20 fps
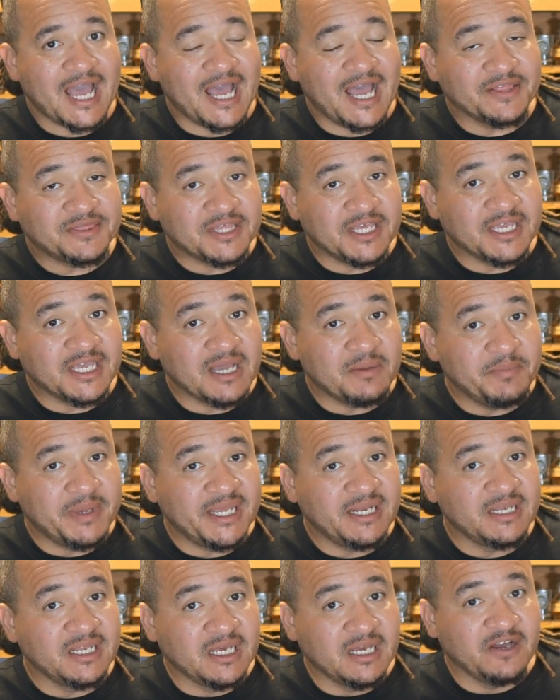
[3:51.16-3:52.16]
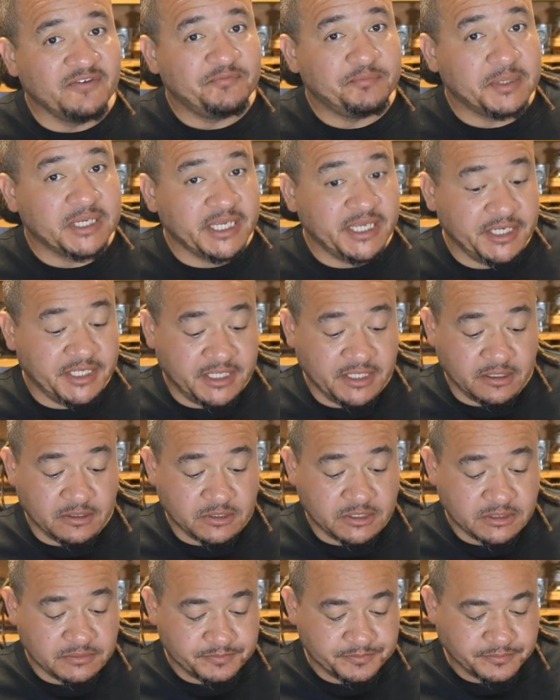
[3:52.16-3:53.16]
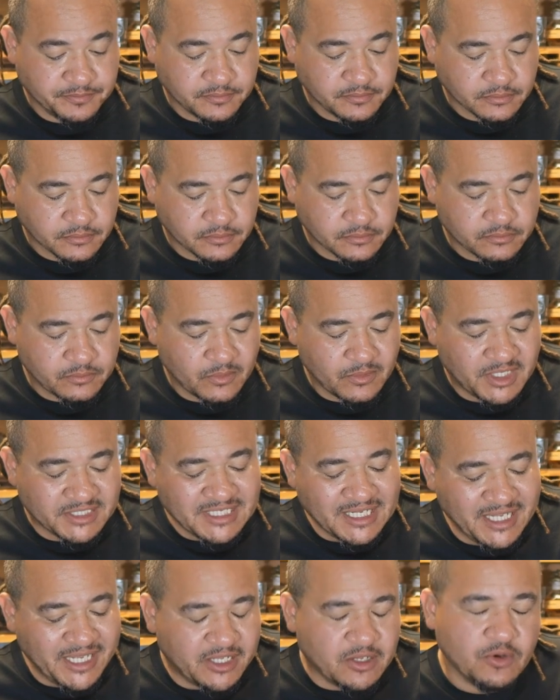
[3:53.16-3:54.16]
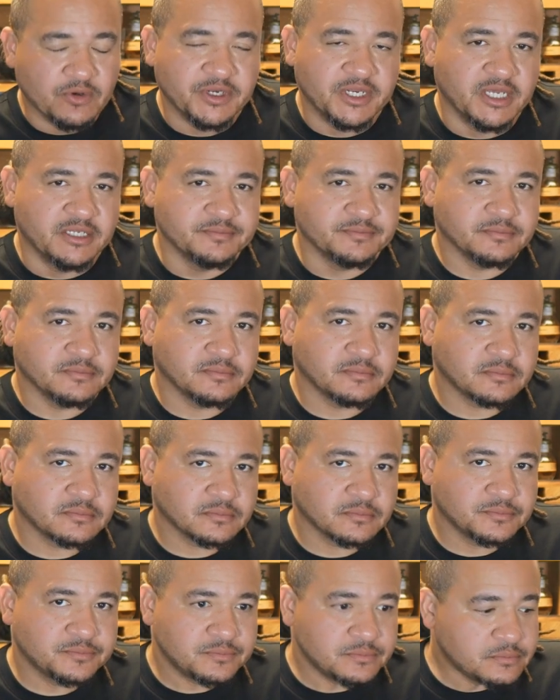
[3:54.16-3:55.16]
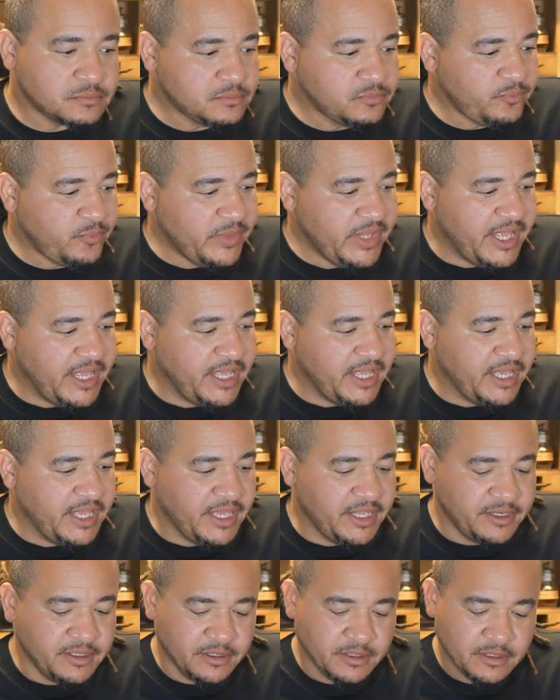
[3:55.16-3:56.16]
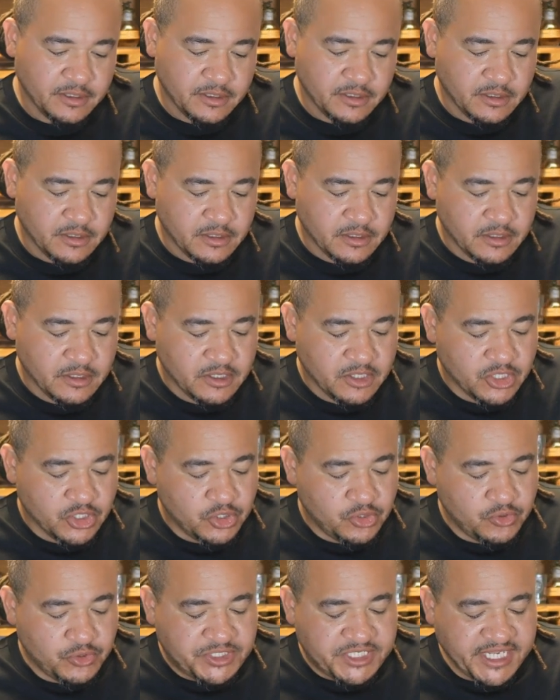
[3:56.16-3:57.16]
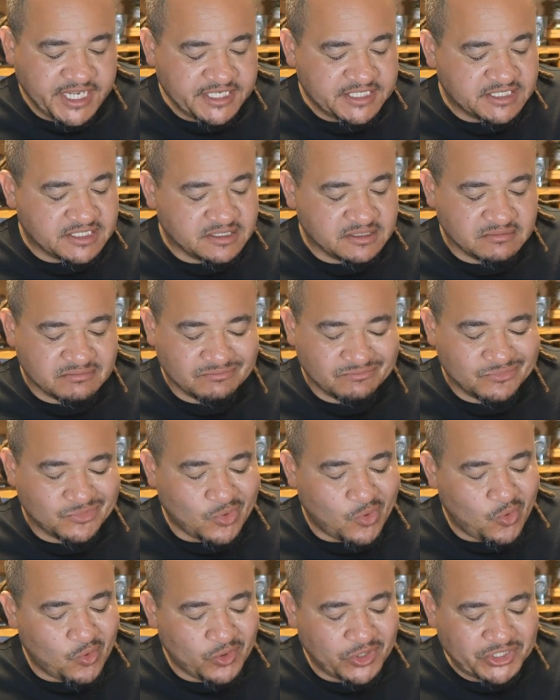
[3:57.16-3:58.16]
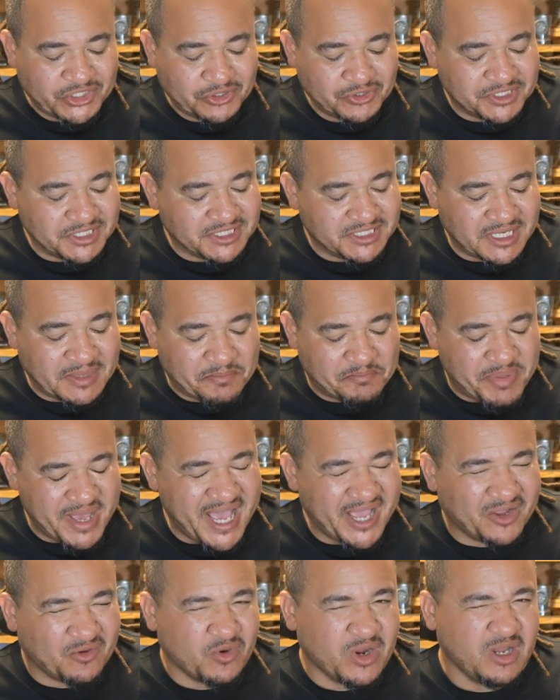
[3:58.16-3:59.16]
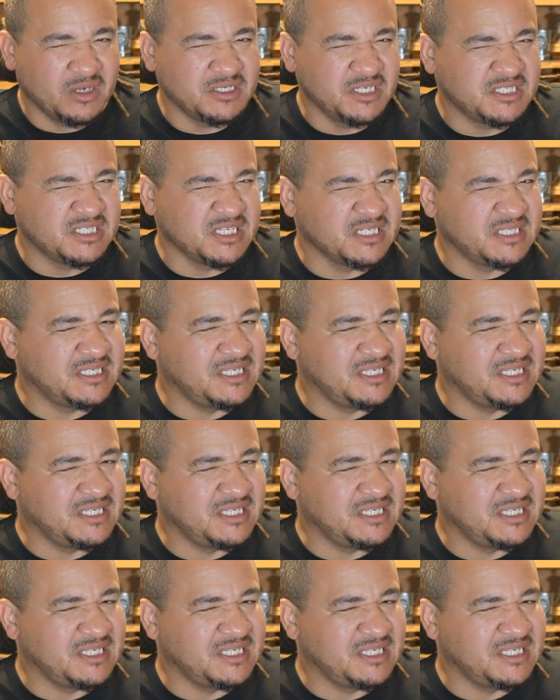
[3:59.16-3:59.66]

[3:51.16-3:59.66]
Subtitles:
I think I may love plainkillers because I like coconut. And you taste the orange juice is in the background, just a